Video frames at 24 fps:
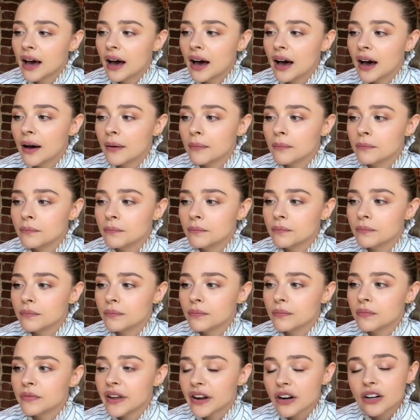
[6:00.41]
um,
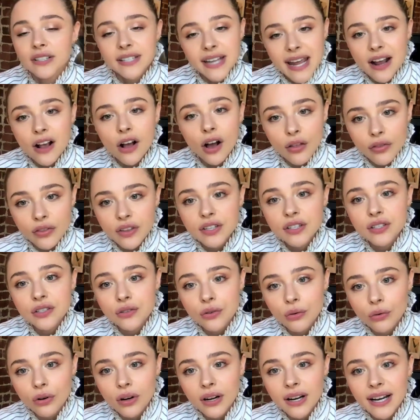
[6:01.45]
their take on this
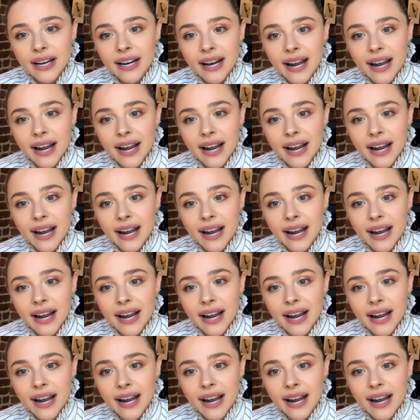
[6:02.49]
story.